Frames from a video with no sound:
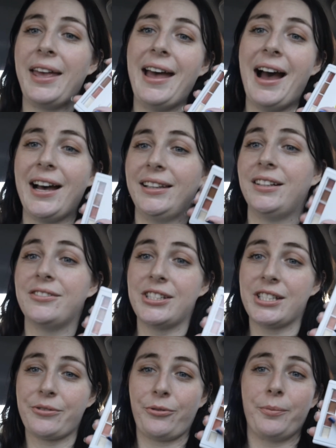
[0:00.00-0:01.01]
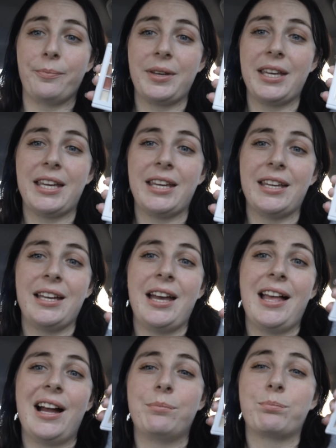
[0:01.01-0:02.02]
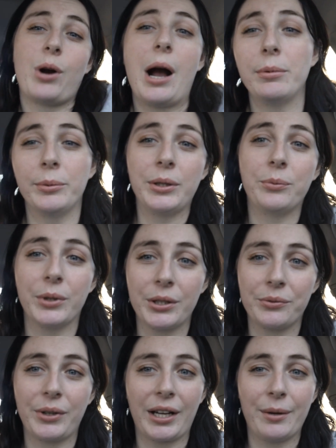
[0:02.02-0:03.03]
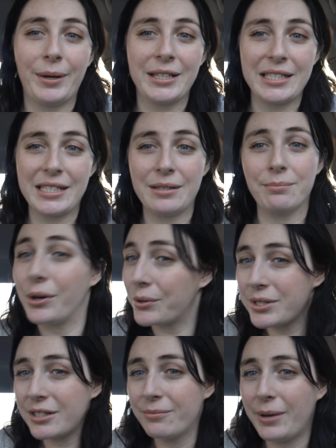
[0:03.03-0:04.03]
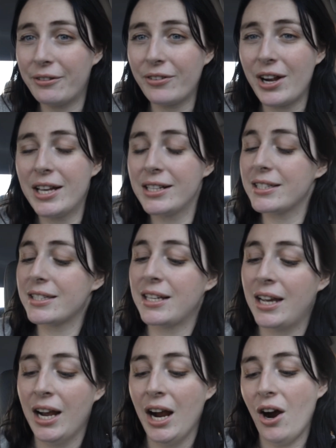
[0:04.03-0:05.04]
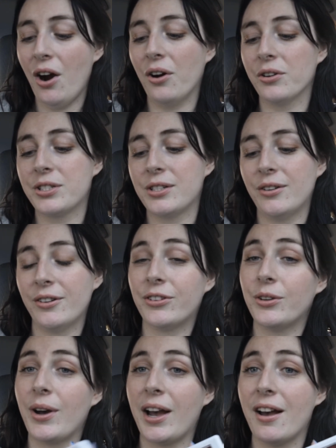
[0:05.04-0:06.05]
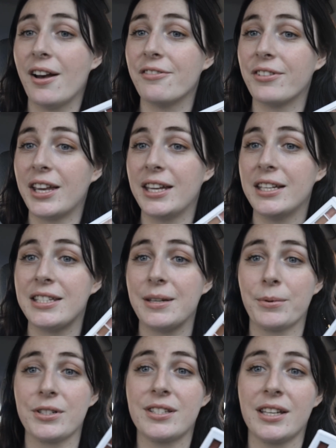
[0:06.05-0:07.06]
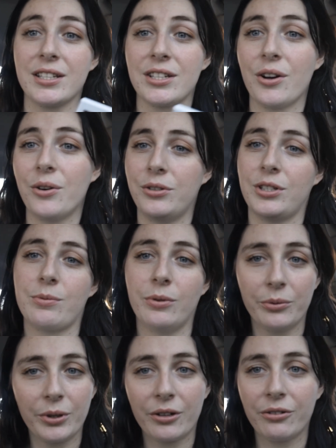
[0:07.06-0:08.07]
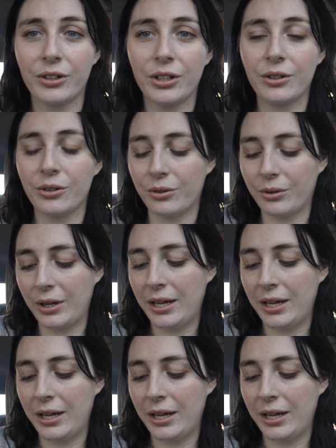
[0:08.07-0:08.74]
I love this for me. I probably wouldn't recommend it to most of my friends. Also, if you have a deeper skin tone, this won't work for you.